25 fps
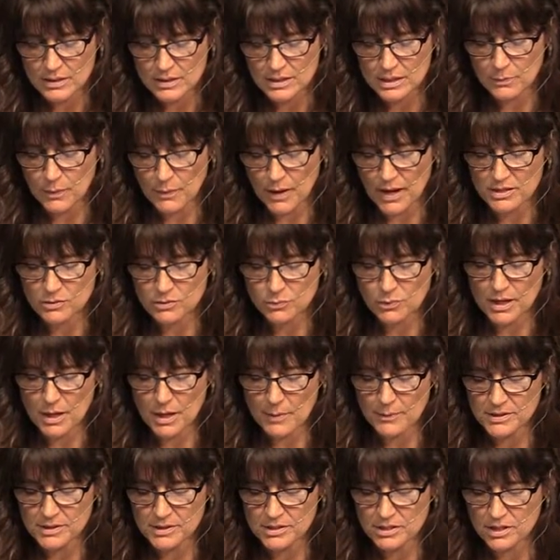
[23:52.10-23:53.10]
The spies went
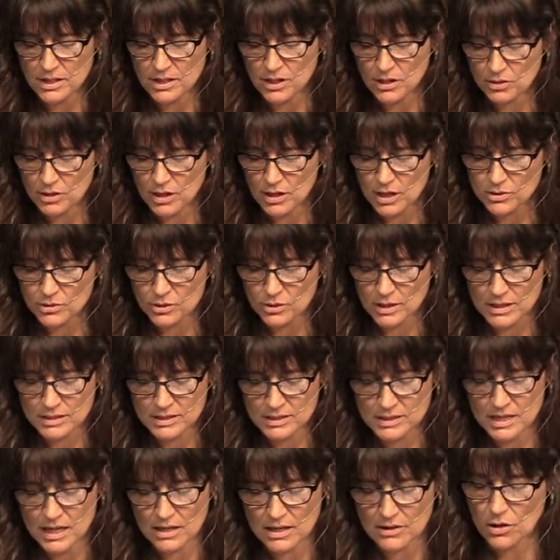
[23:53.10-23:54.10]
up into the hill country
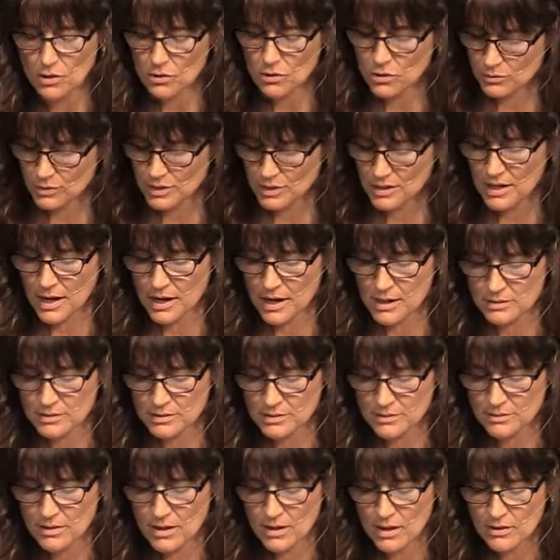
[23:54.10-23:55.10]
and stayed there three
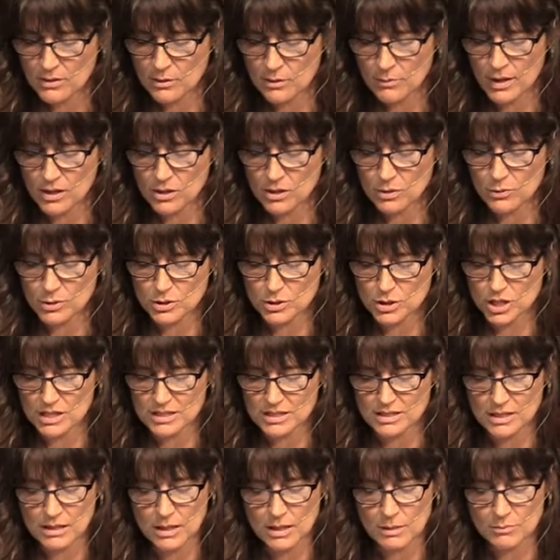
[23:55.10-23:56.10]
days. The men who were
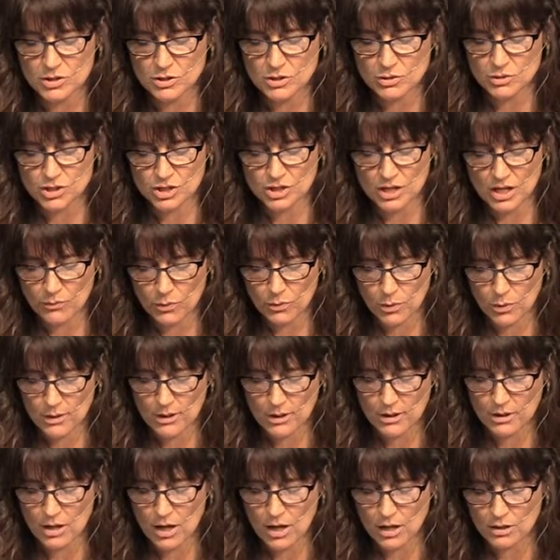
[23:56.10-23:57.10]
chasing them searched
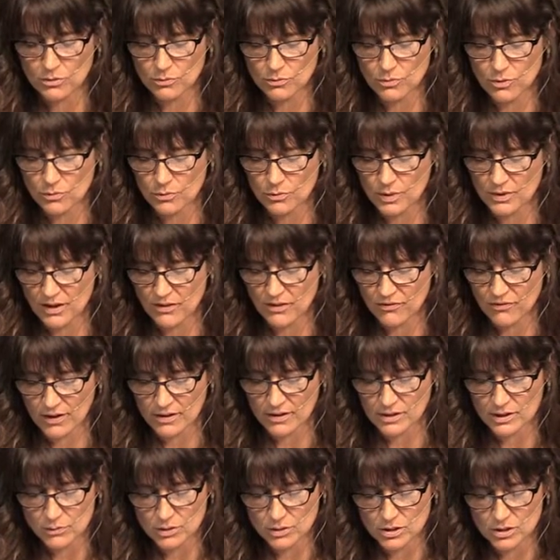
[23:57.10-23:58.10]
everywhere along the road, but they
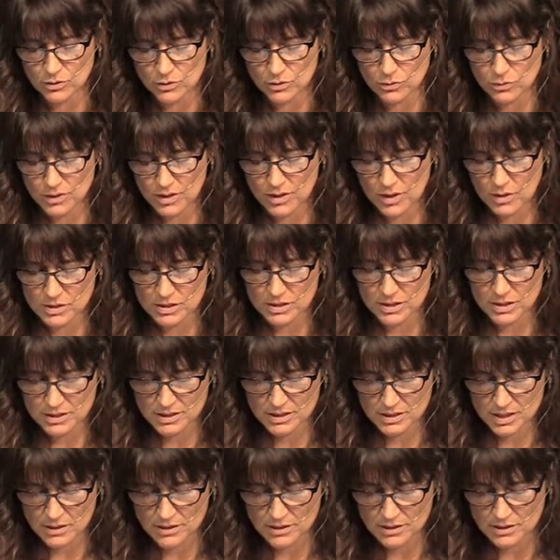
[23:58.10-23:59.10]
finally returned without
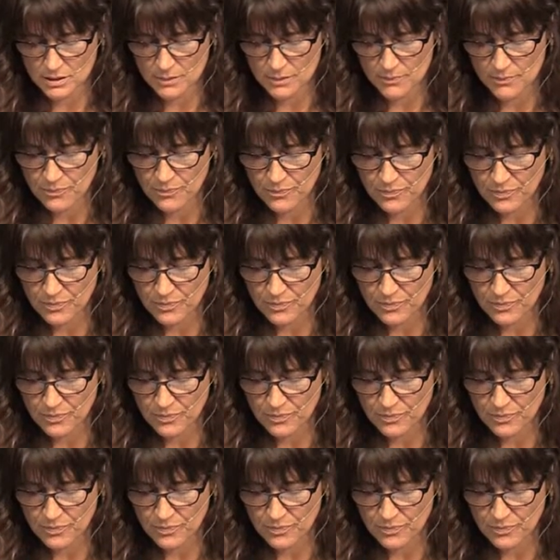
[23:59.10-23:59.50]
success.